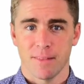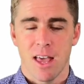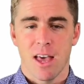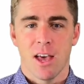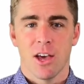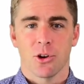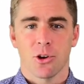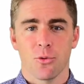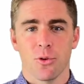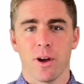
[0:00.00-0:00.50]

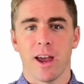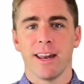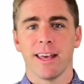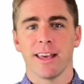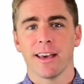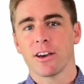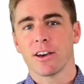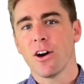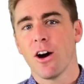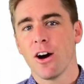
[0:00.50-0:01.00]
Creating
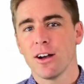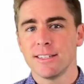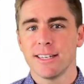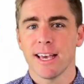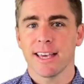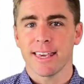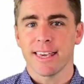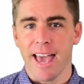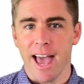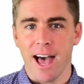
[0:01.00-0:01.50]
a
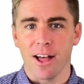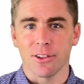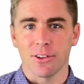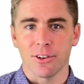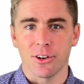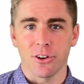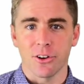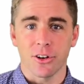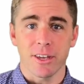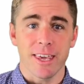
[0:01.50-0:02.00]
content
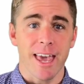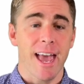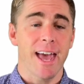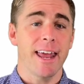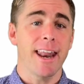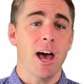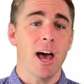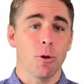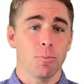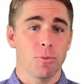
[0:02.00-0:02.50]
calendar can
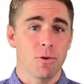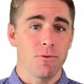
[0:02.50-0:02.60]
help